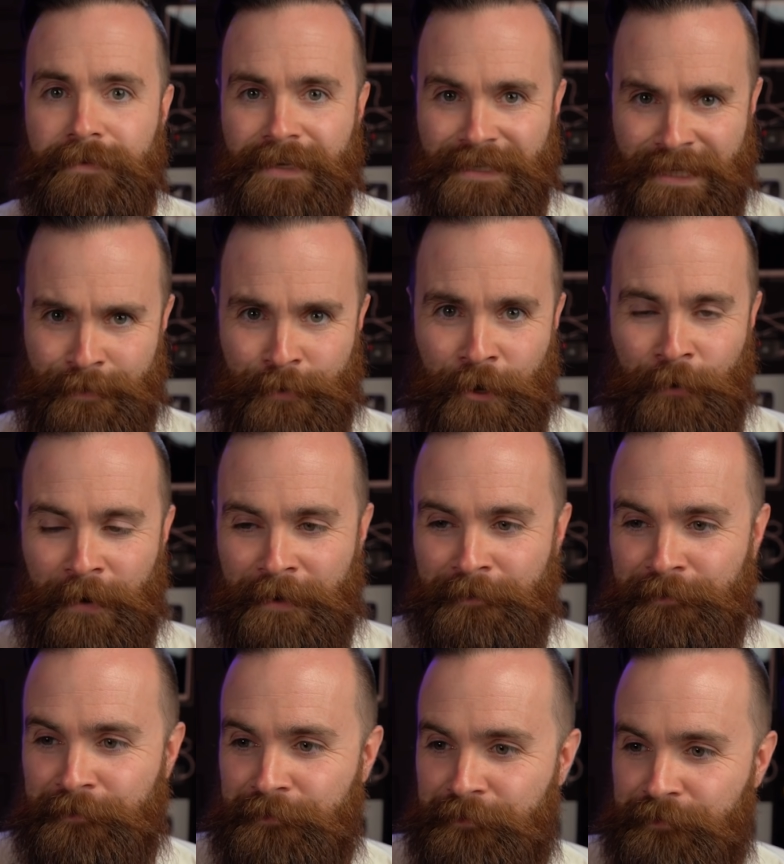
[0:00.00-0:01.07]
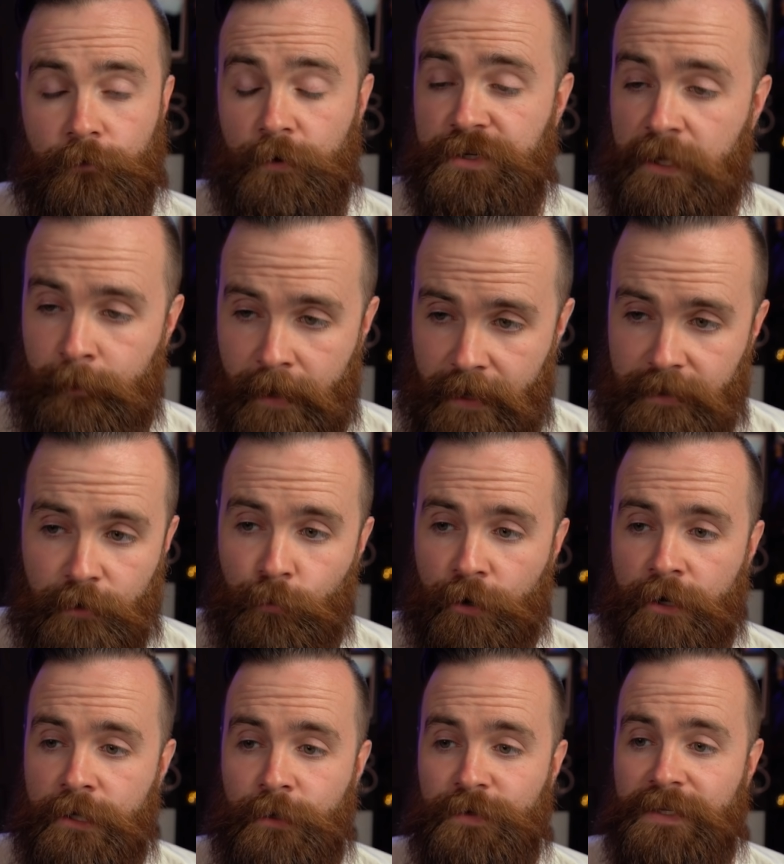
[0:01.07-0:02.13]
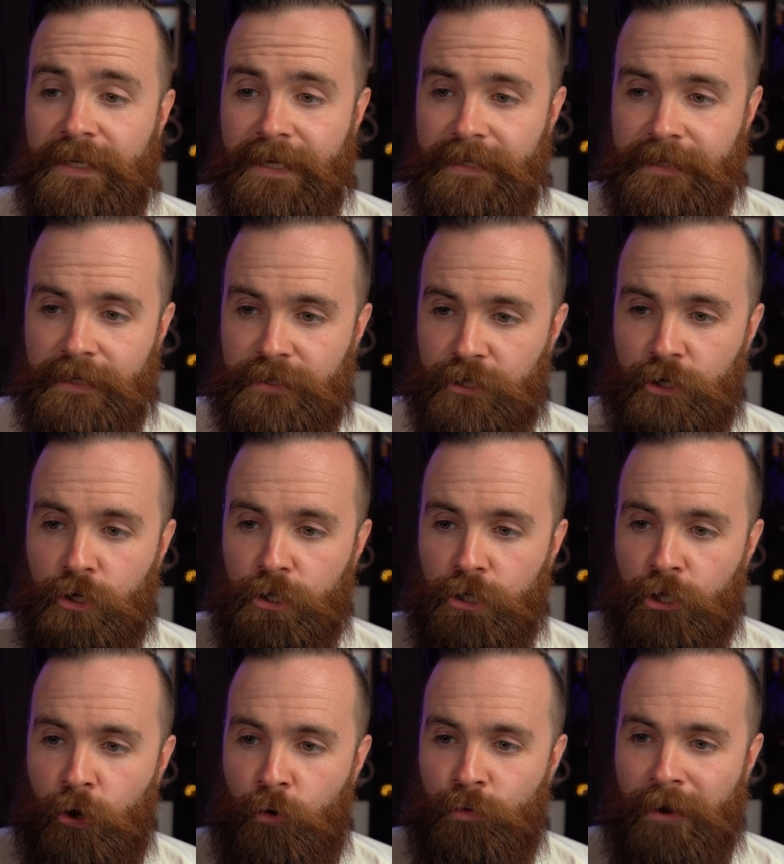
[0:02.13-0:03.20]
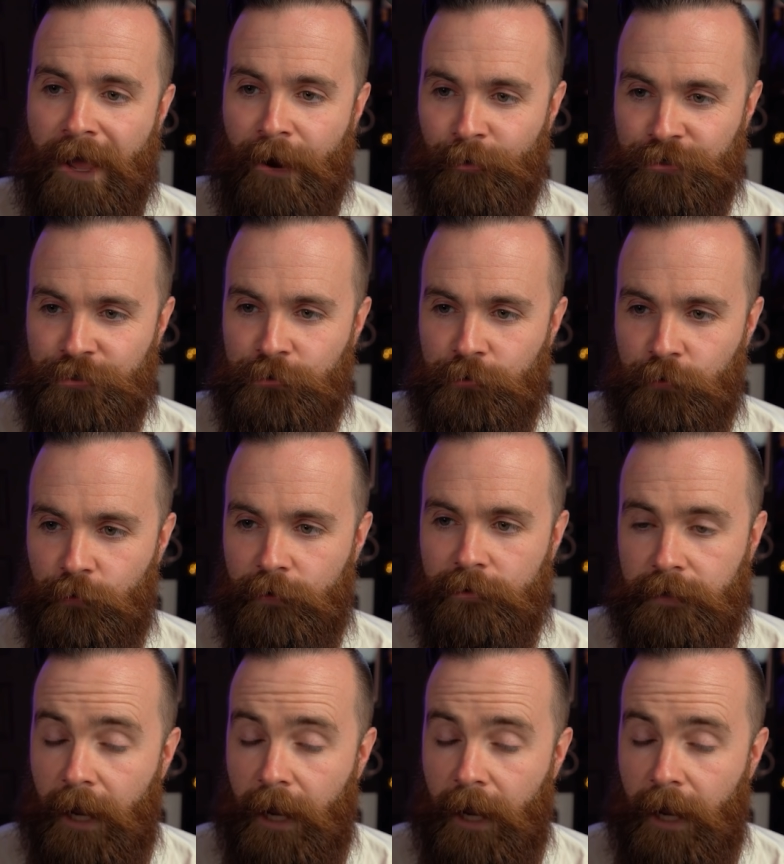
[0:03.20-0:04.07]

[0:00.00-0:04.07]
Let's keep going. First command, we're gonna use git to clone our tool.